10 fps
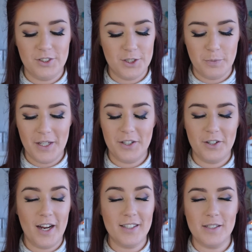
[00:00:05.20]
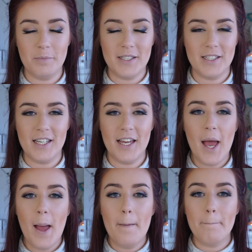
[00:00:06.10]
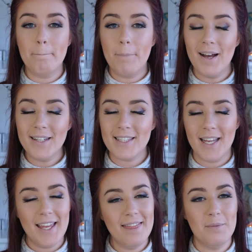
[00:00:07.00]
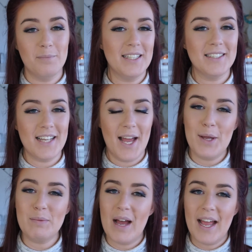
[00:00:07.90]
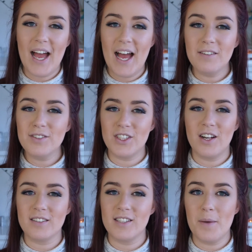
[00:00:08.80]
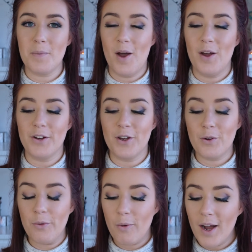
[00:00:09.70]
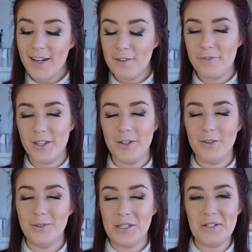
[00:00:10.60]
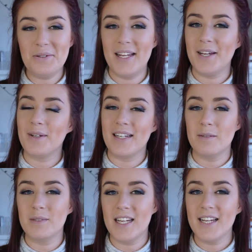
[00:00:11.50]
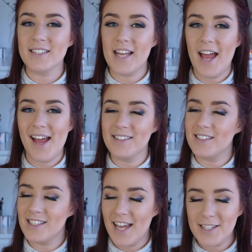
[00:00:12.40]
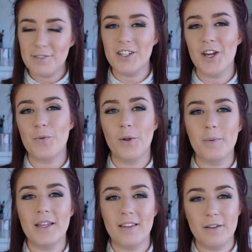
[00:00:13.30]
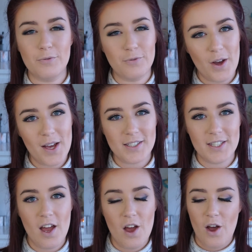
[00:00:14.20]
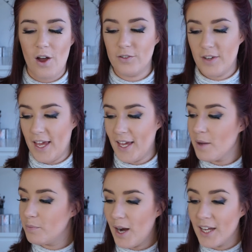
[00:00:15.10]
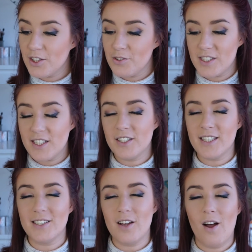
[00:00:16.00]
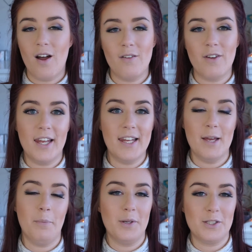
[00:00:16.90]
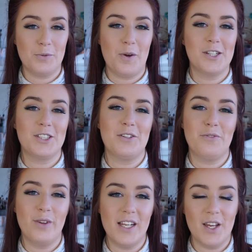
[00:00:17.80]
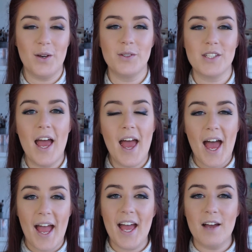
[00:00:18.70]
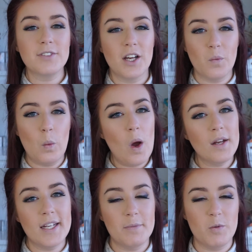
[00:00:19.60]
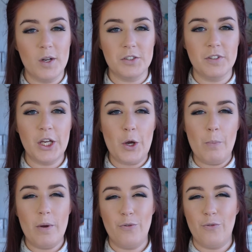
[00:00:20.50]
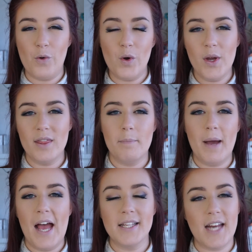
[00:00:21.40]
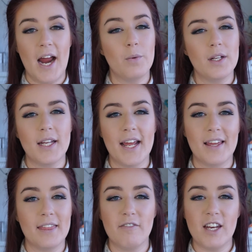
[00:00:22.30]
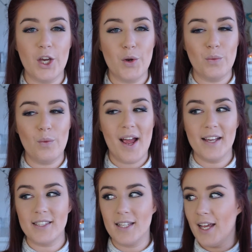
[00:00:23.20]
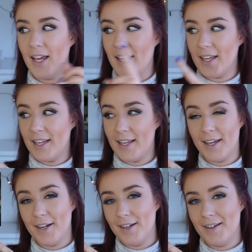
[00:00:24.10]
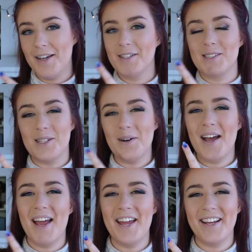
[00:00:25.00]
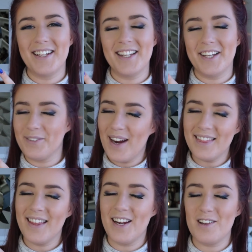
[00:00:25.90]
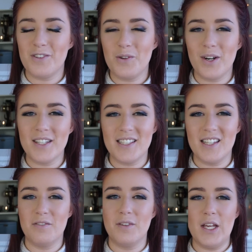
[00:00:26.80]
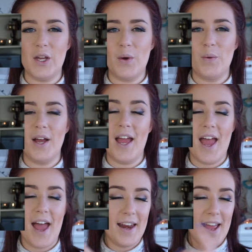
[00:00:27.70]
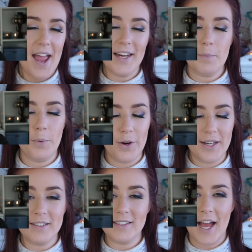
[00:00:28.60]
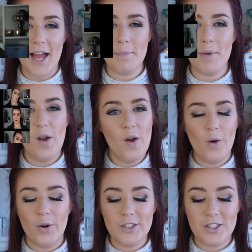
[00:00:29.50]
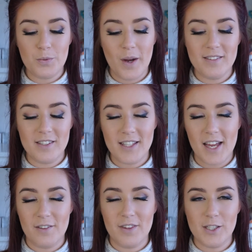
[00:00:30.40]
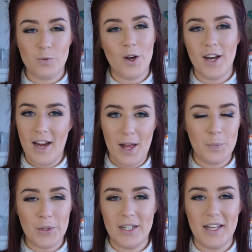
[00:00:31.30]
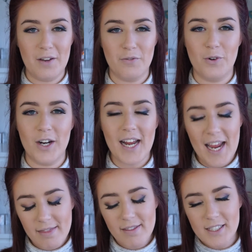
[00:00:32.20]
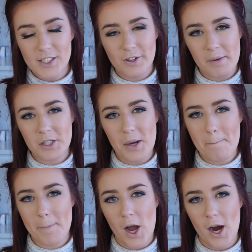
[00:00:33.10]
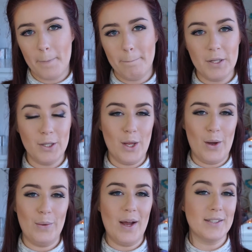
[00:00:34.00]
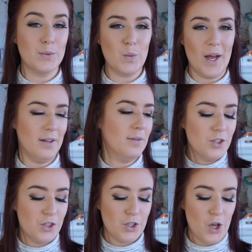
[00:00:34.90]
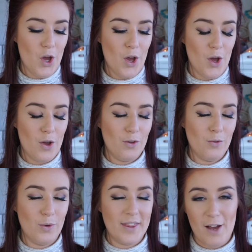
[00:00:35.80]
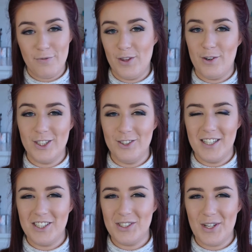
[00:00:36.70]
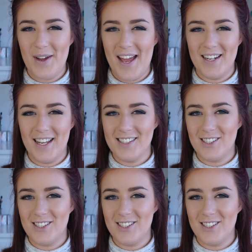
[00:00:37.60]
just been crazy busy, but in the meantime I have stocked up on quite a few new liquid lipsticks, and today's video will be the first of a brand new series of lip swatch videos. I have done one lip swatch video before in the past. I will link the video right here, so go ahead and click right there if you want to see the video at any point in time, or just wait until the end of this one and I'll put a link for it in the description bar below as well. So without further ado, let's just go ahead and get